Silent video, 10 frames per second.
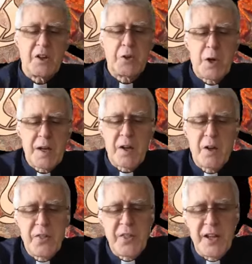A
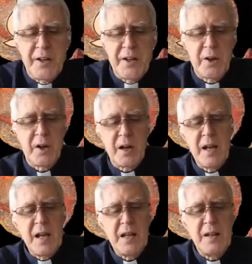critical thinker
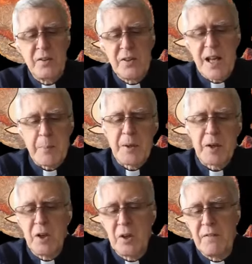is
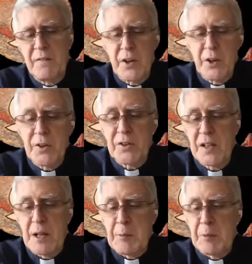skeptical of various
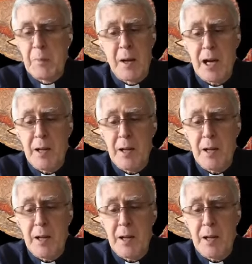claims